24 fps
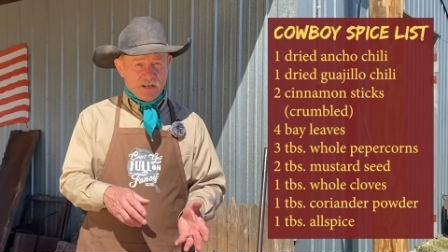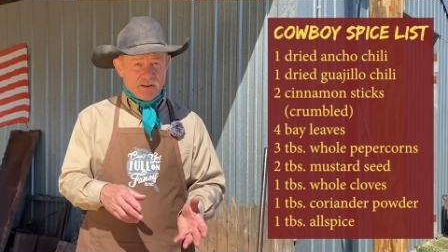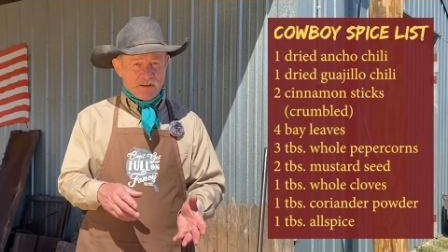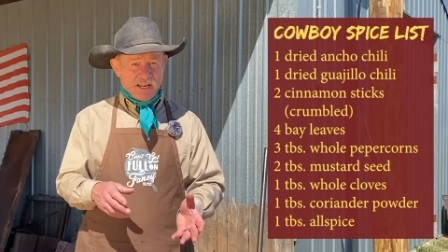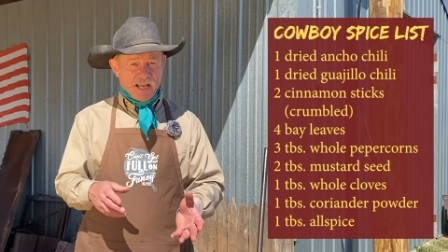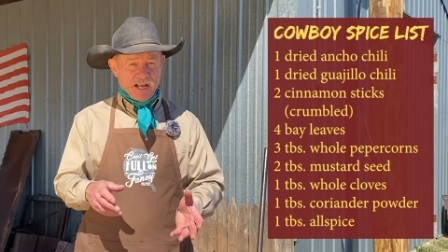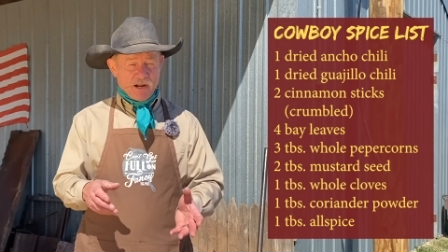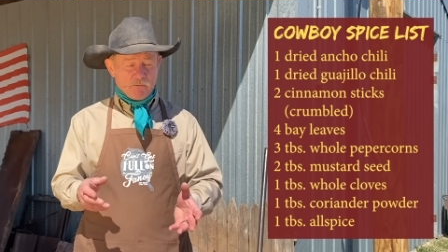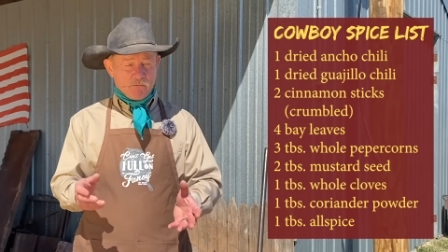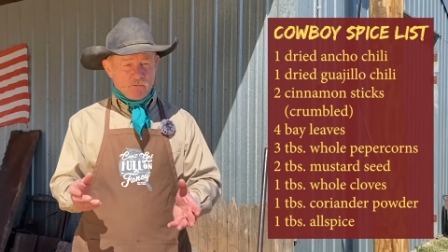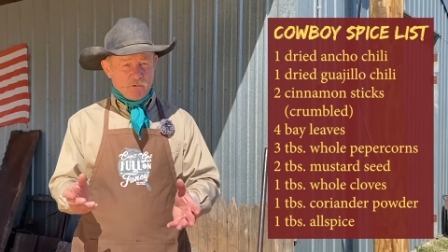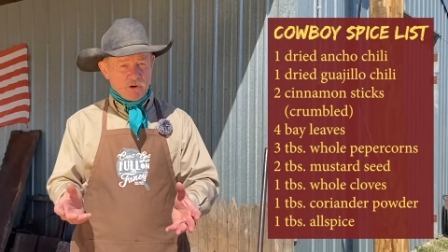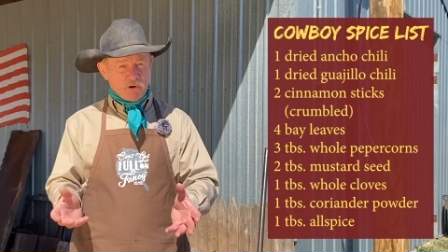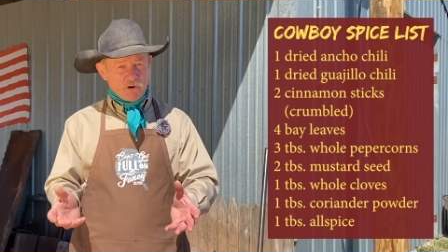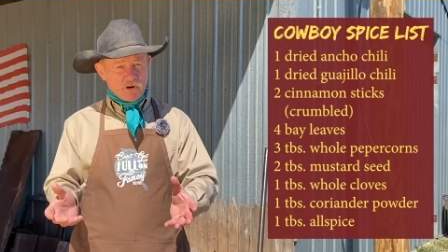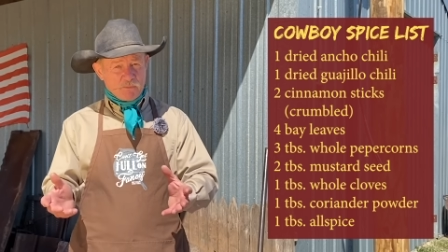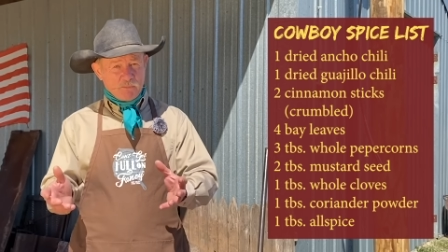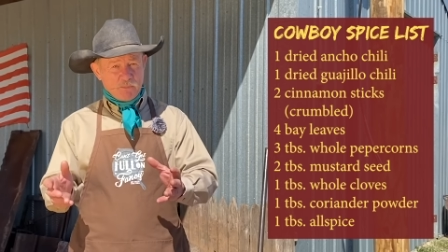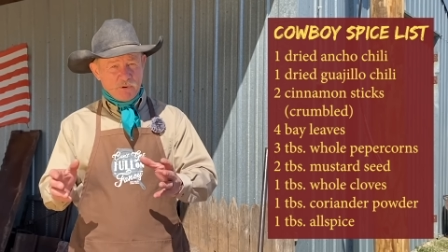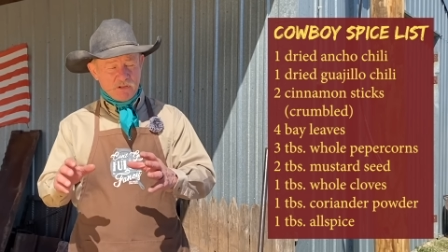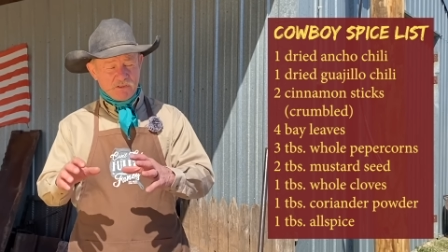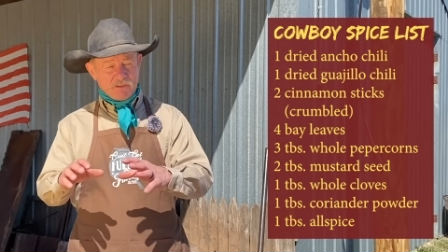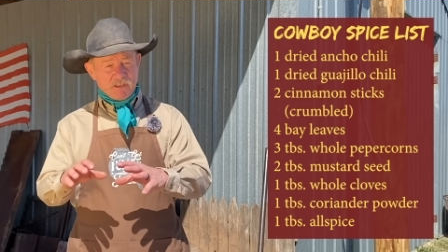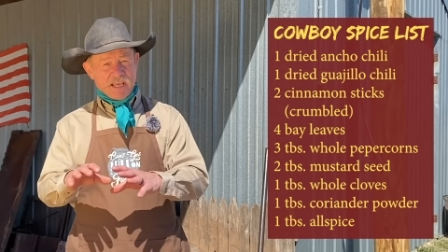Now we're gonna
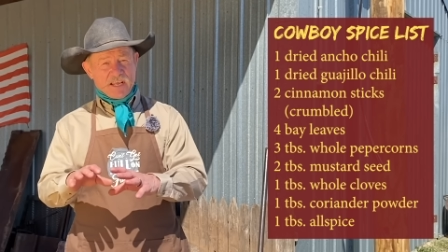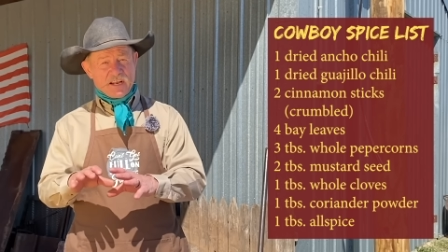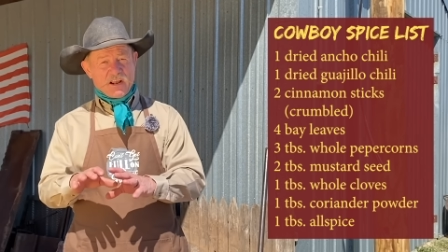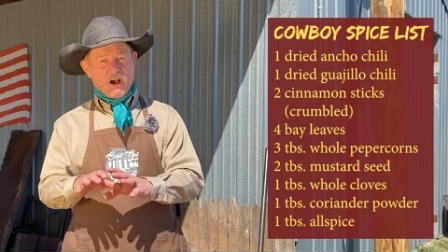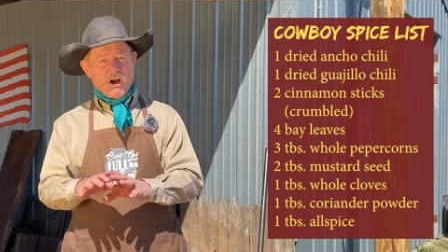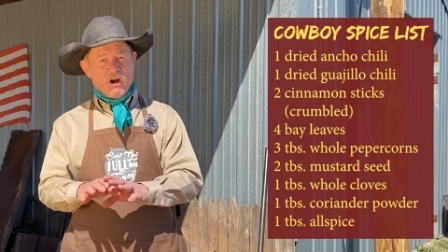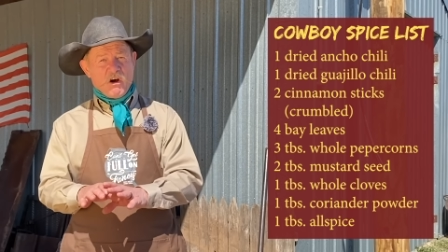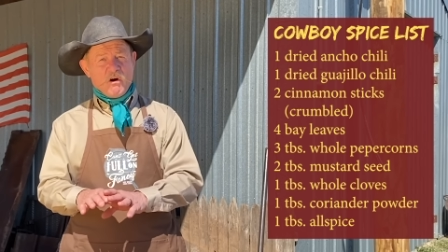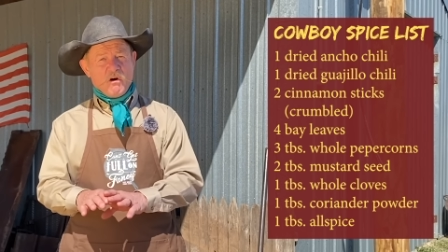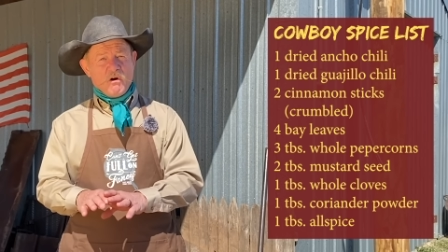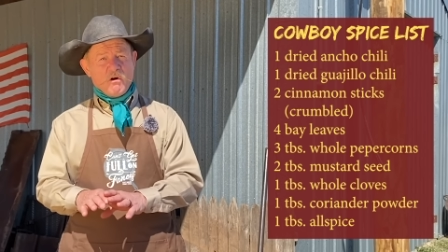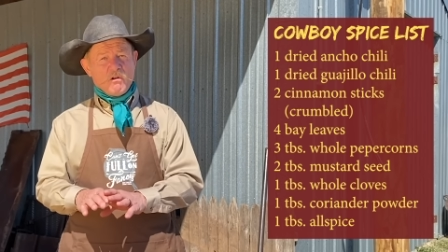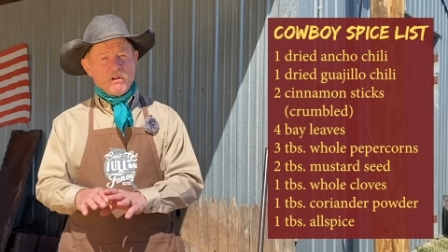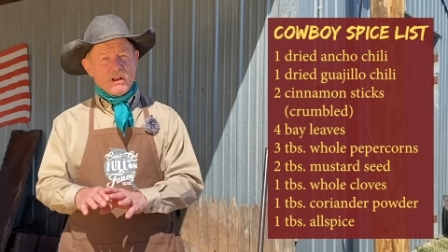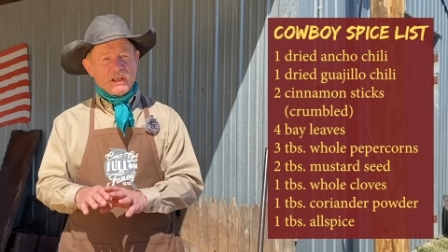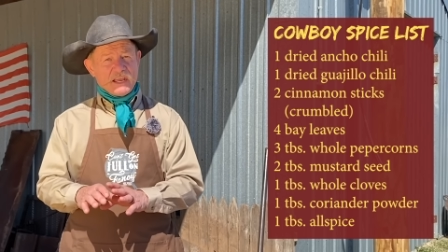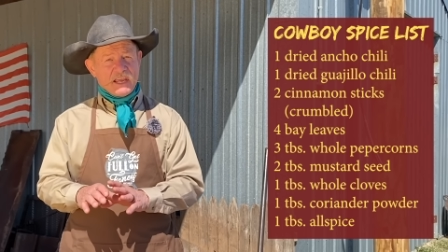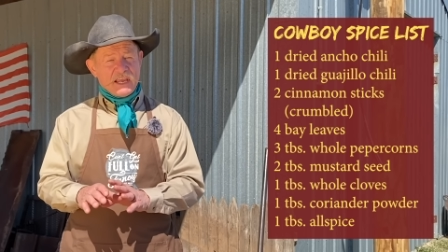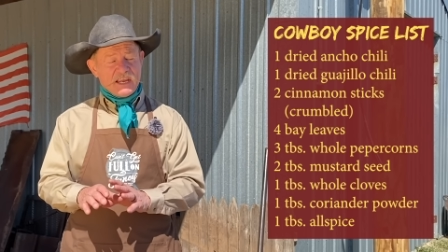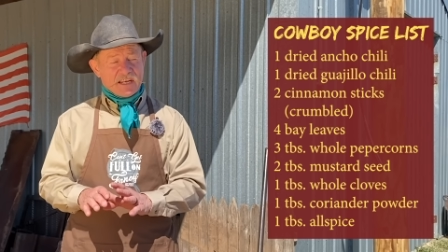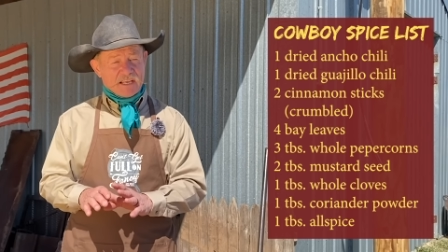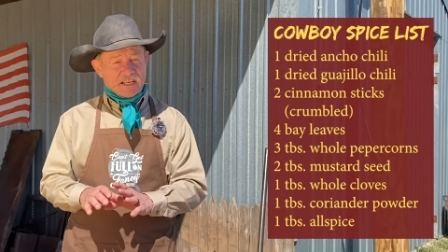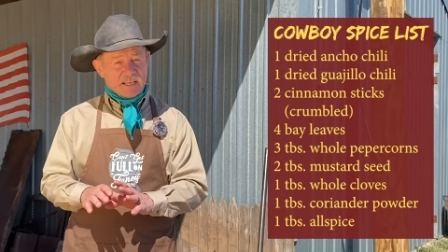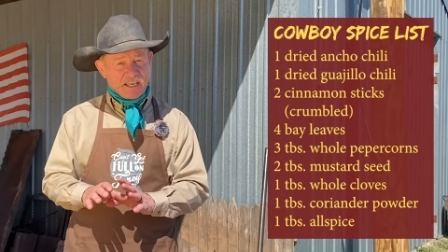put that all
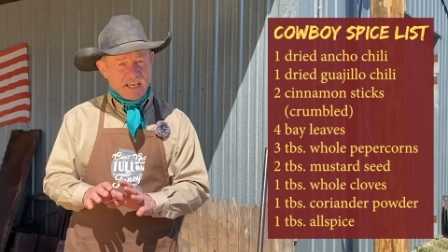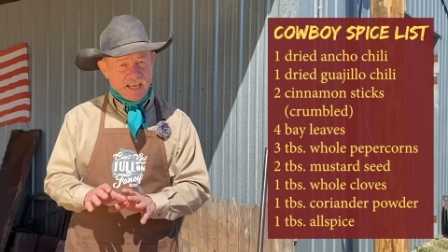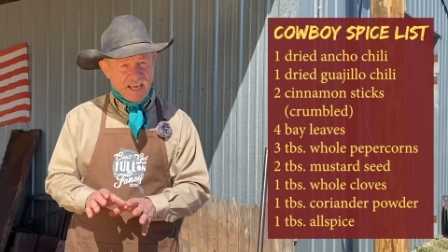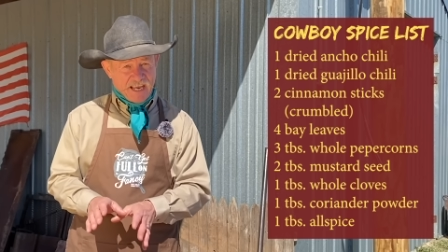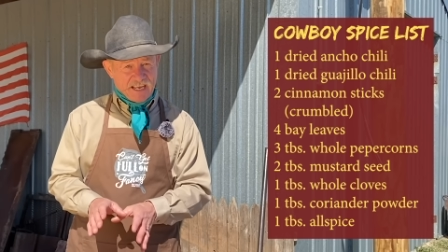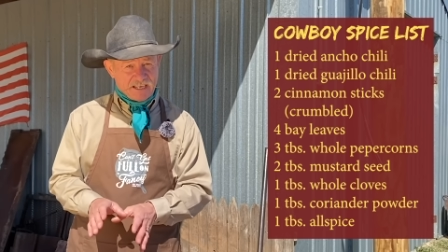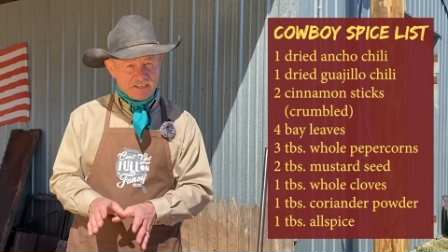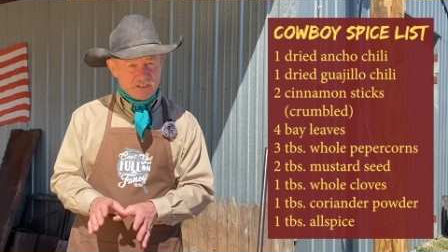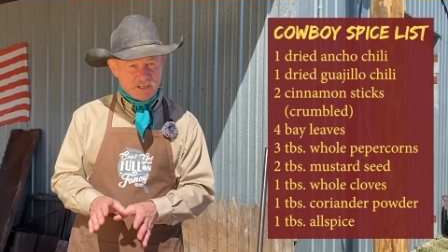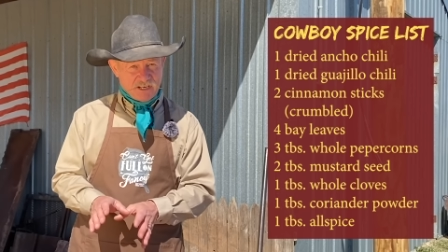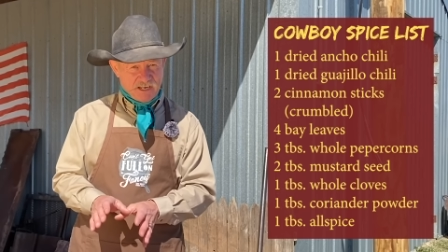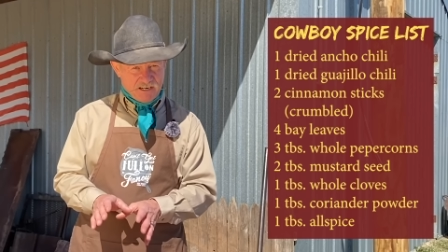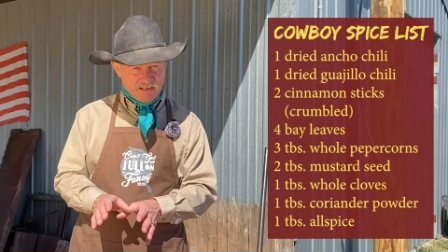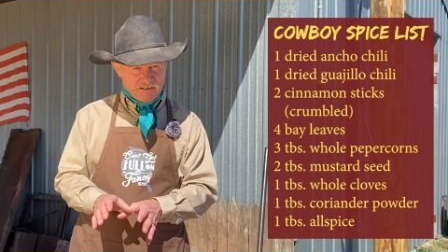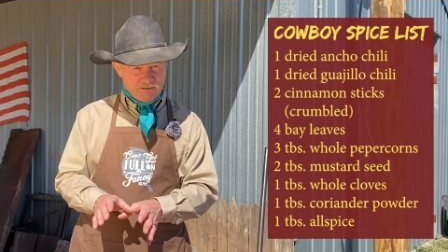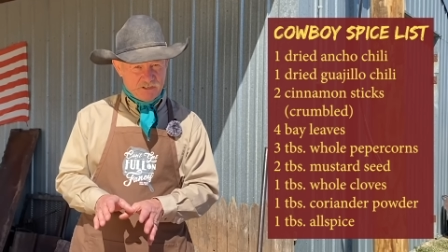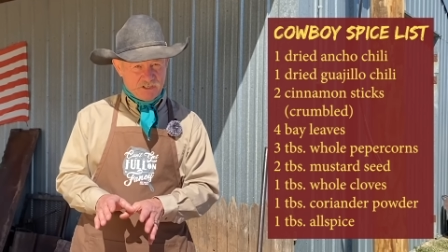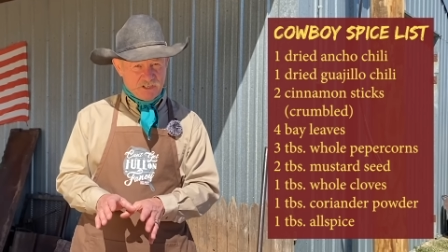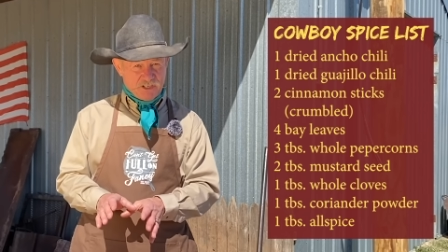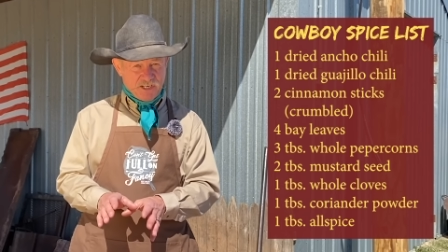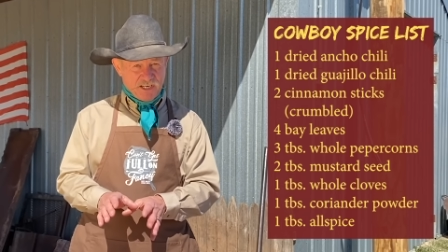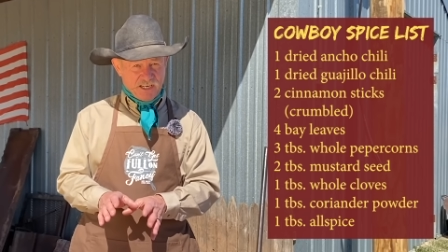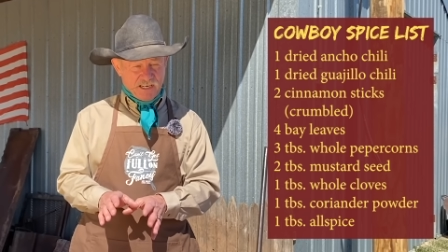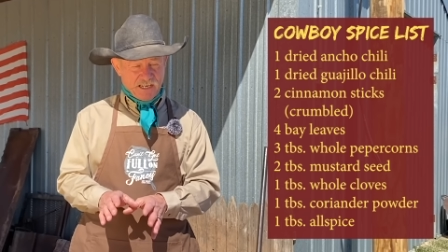in a cast iron
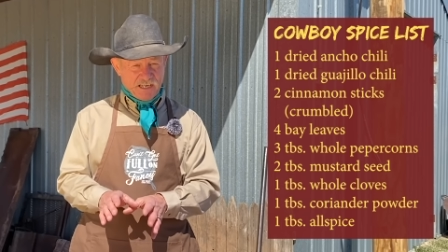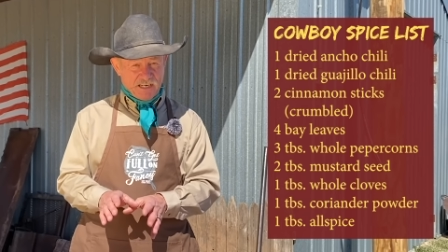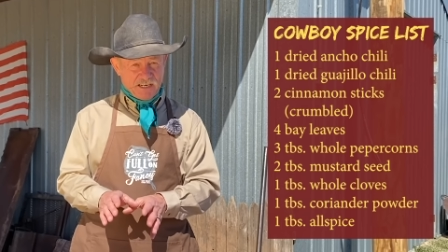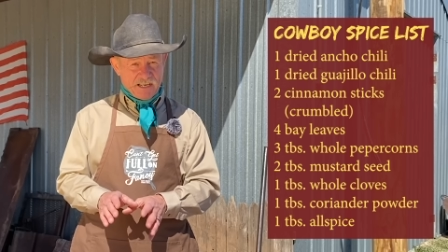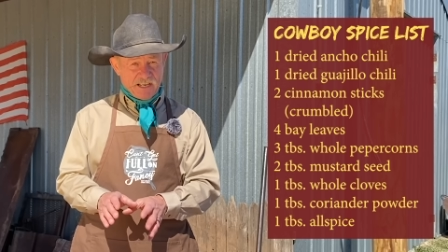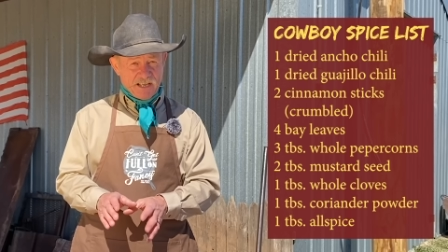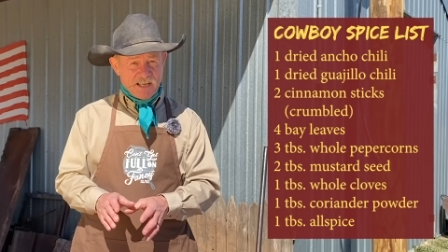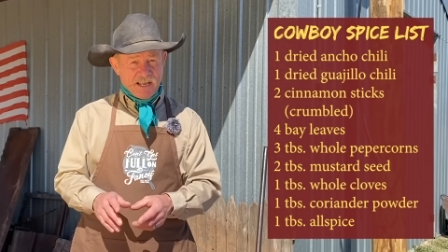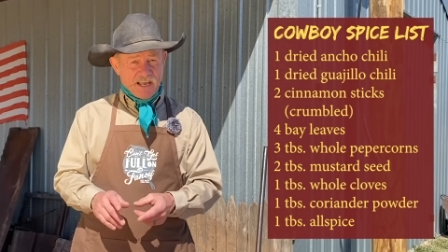skillet